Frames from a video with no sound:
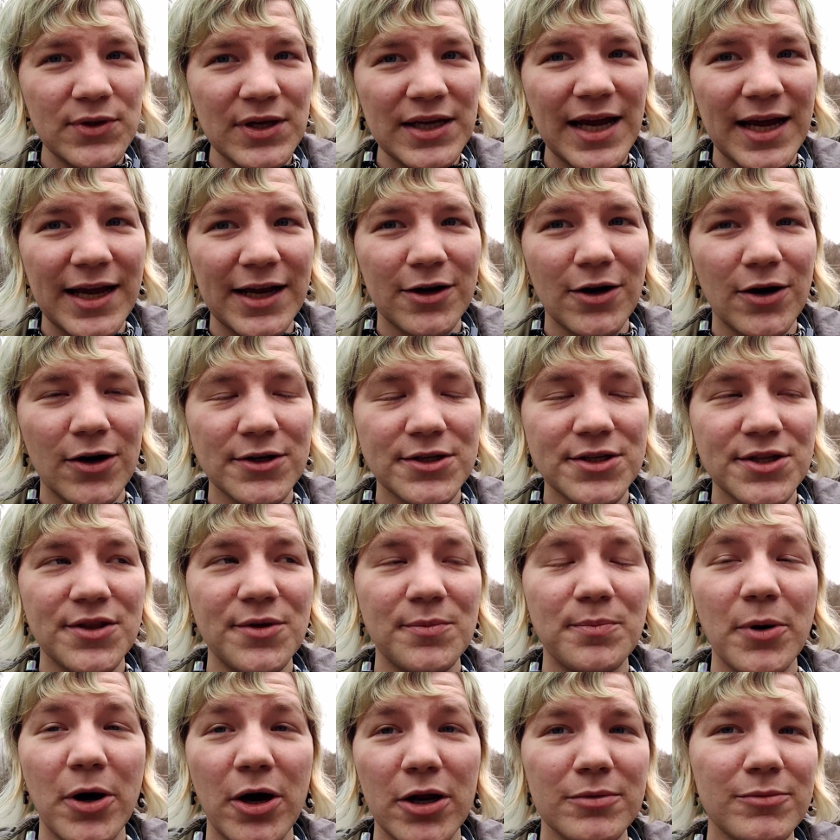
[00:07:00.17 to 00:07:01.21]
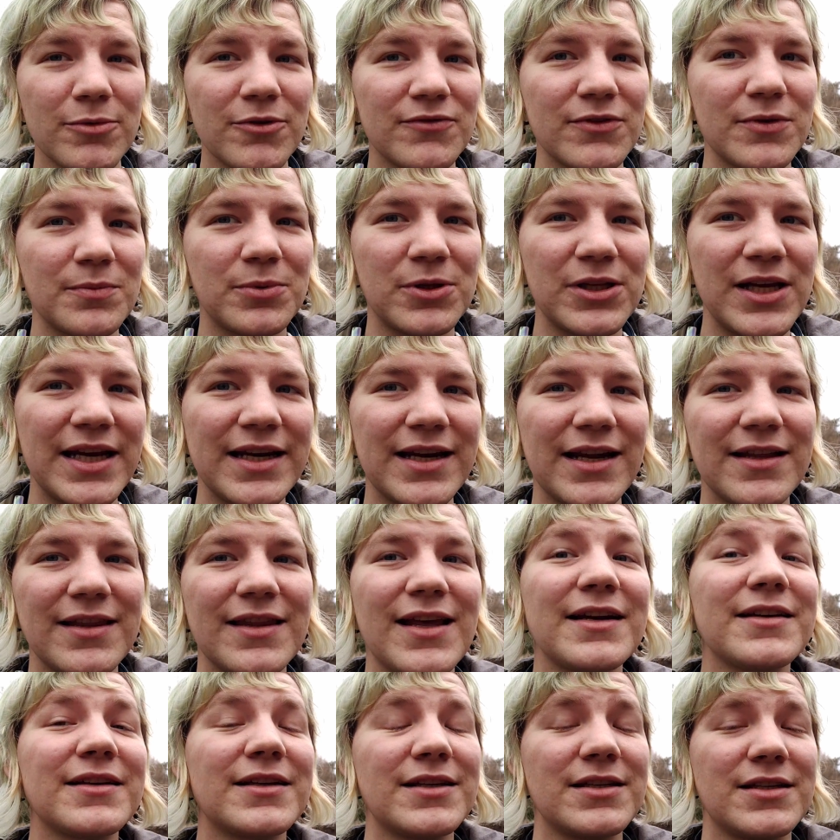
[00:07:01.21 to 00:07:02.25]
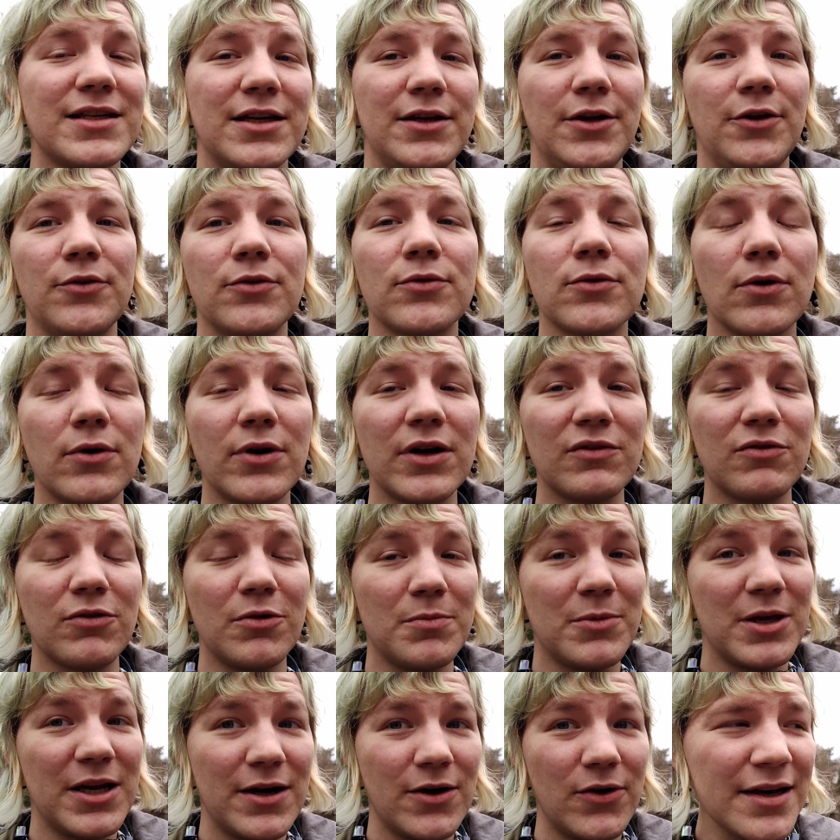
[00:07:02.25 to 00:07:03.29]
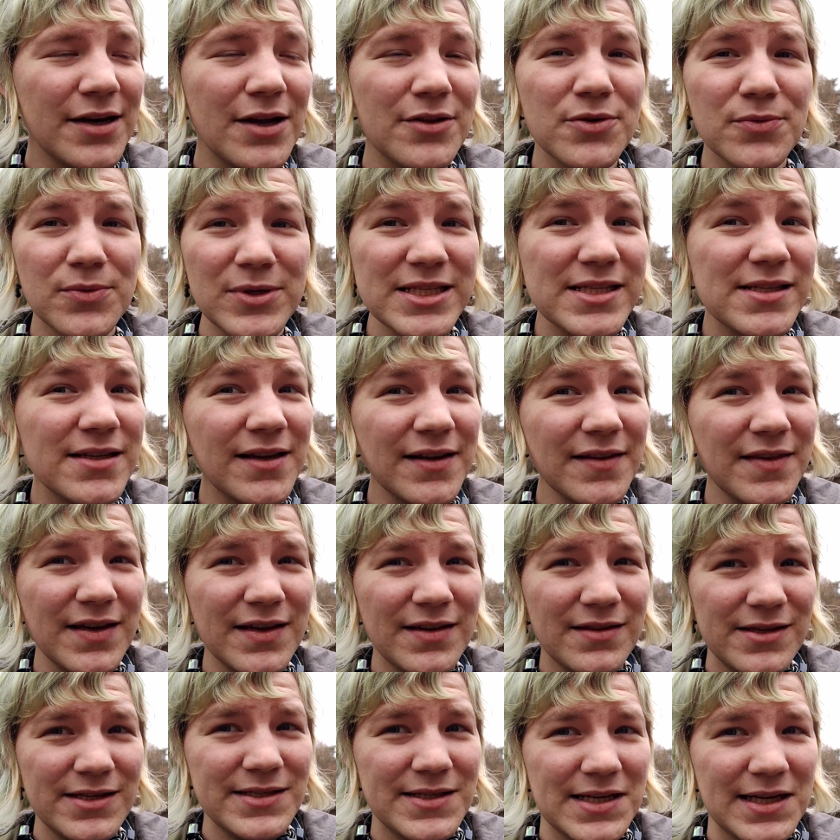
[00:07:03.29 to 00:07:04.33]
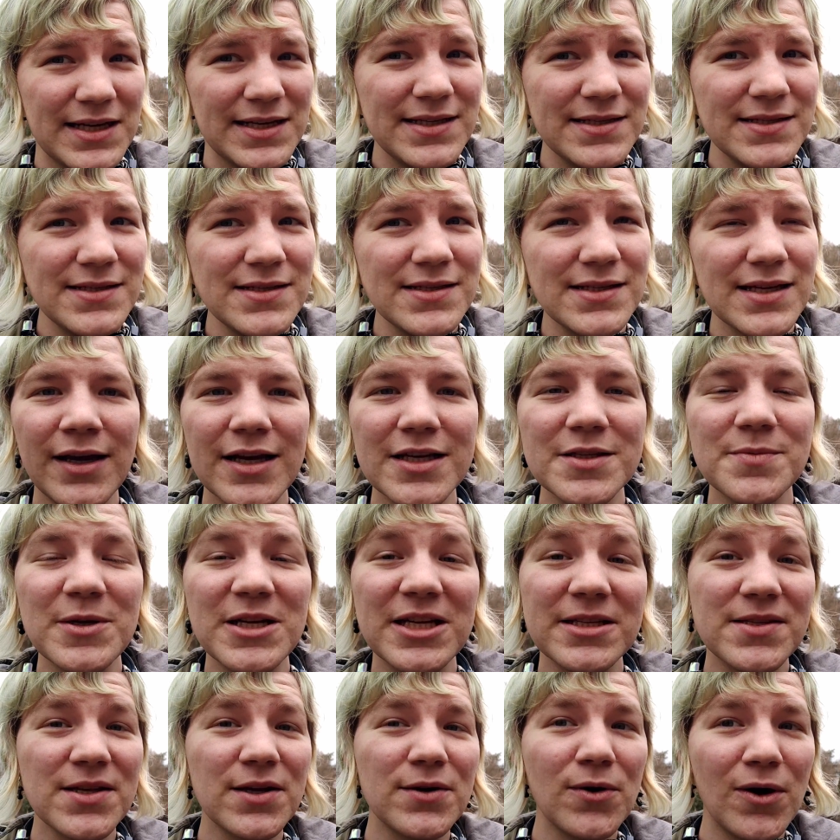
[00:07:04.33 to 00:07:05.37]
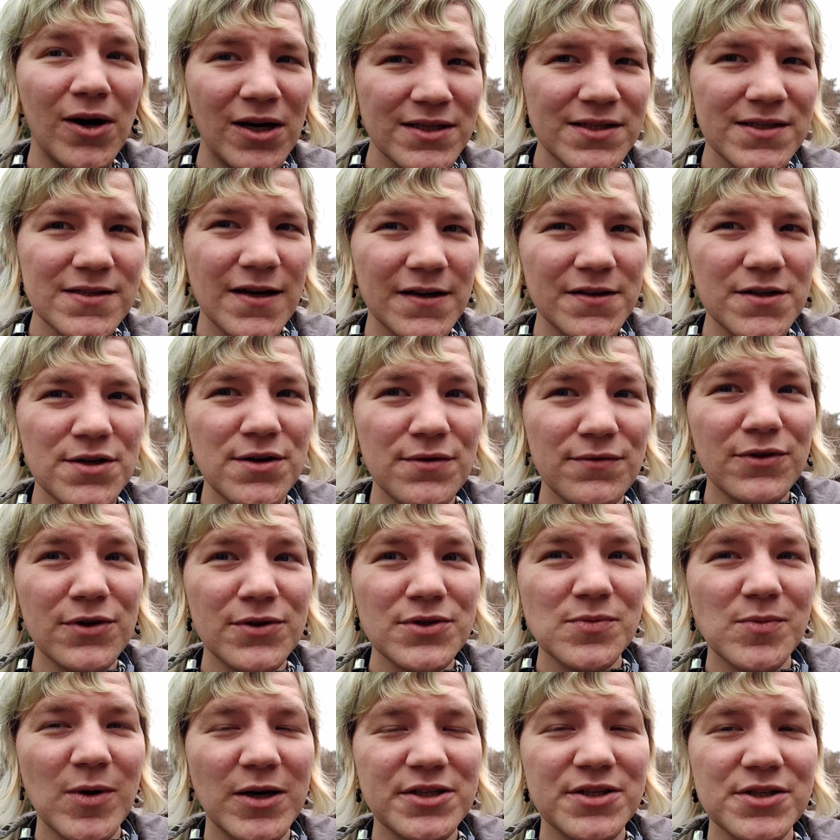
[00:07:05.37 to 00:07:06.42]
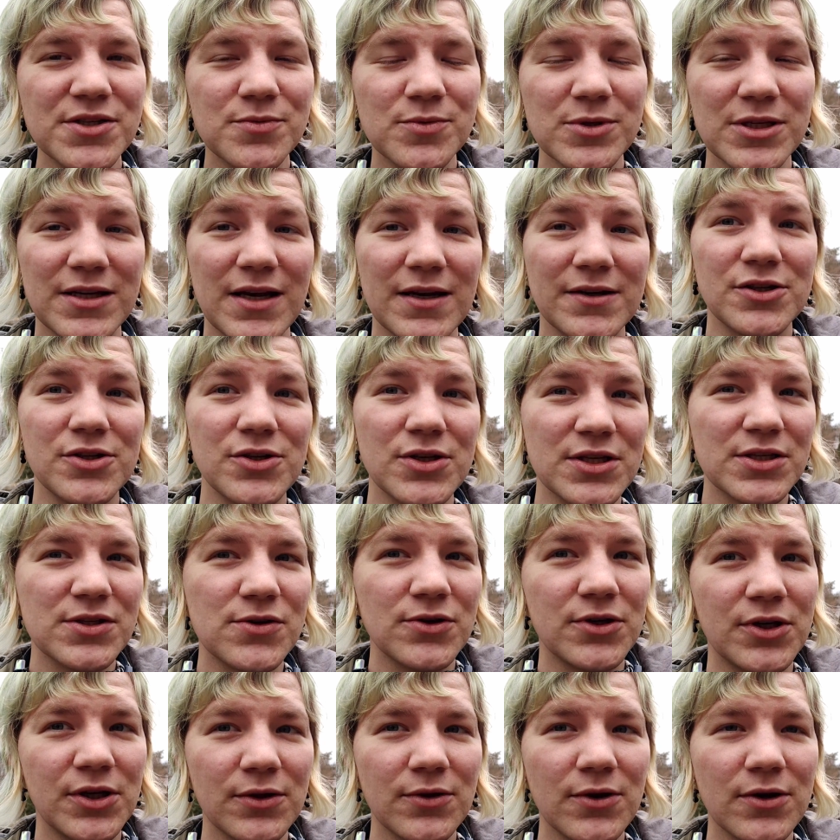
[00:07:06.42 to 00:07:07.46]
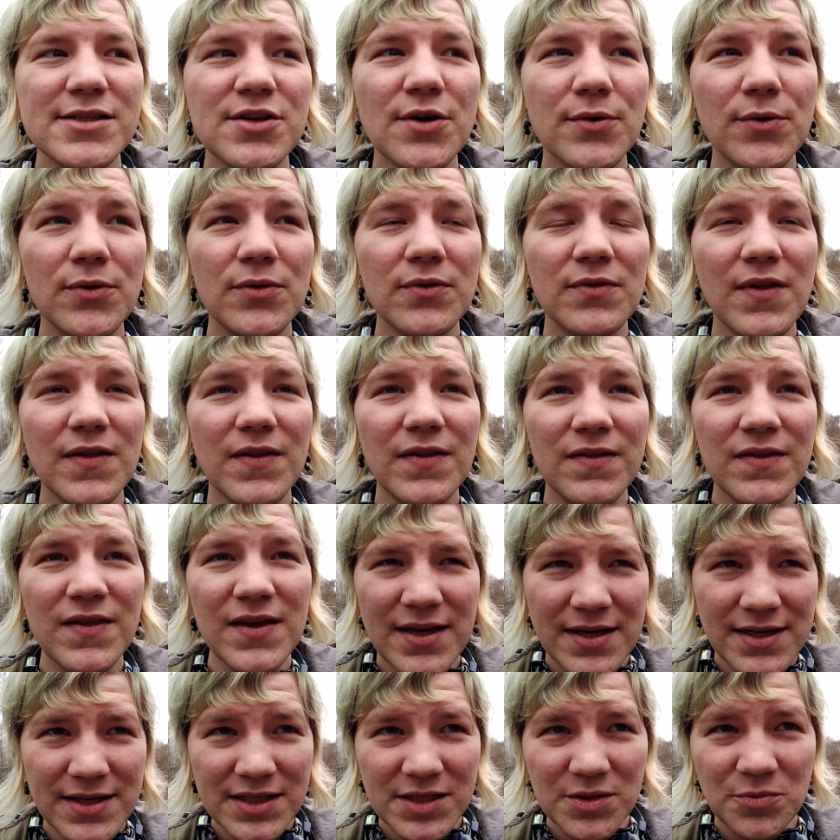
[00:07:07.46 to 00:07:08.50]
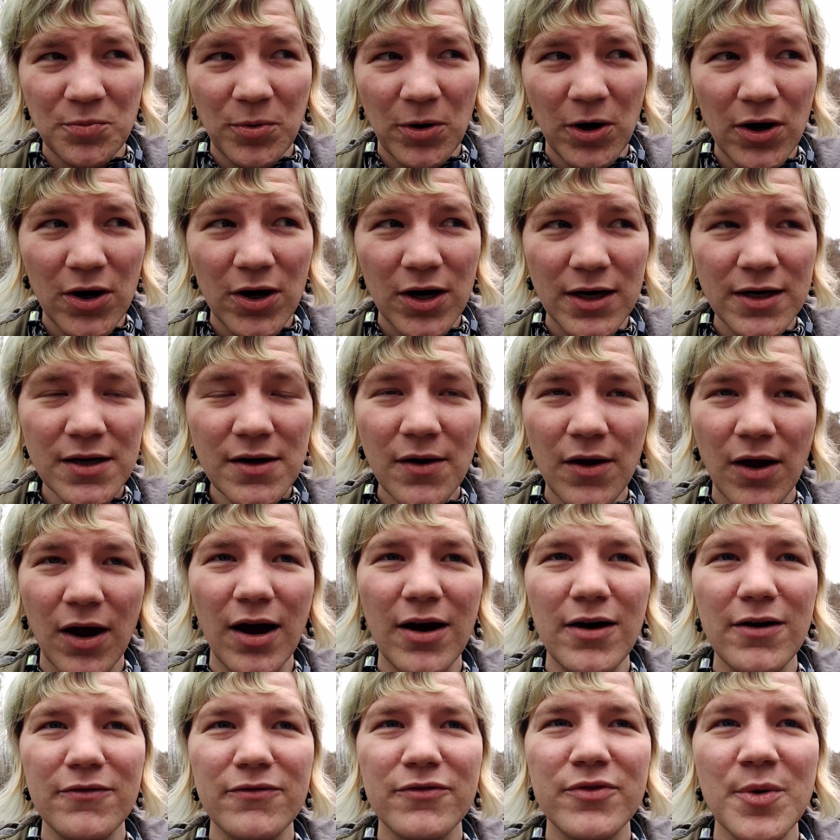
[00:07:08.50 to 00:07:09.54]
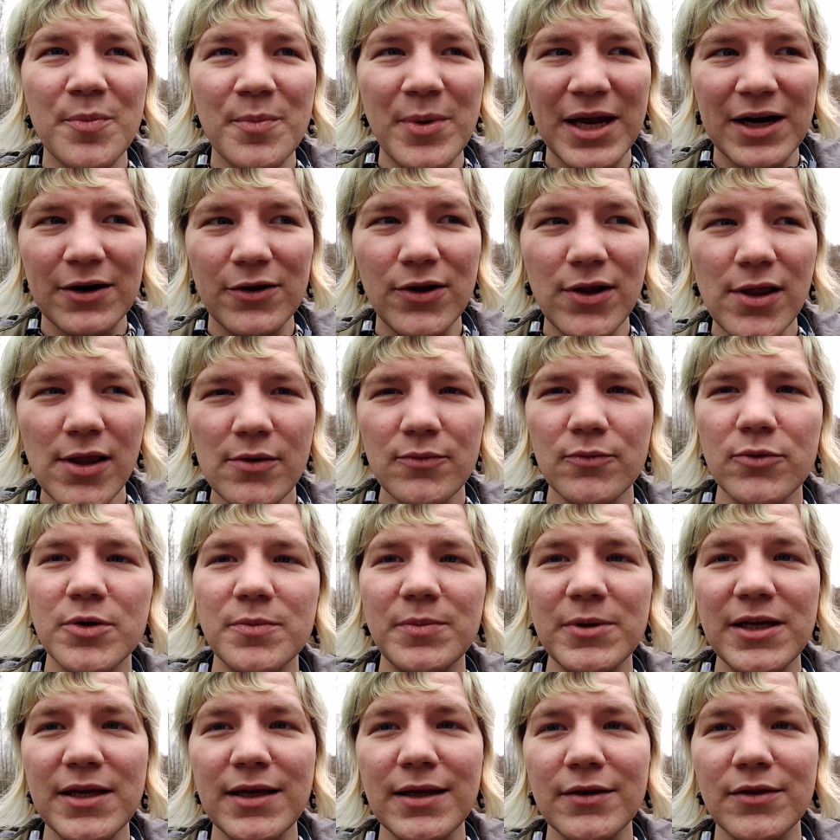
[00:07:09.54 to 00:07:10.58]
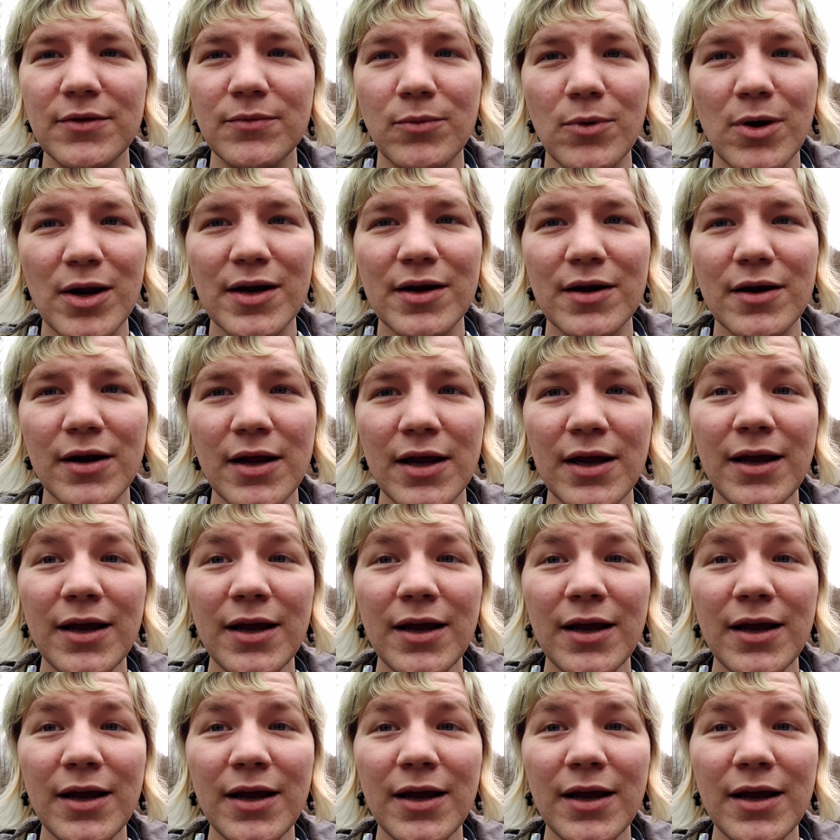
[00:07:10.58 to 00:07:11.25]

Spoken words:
the agar to the bottom of the plate and then continued growing from there. Now, the reason I think this is because the cross-section of those wedges was actually circular. So the thickest part of the metal would be the one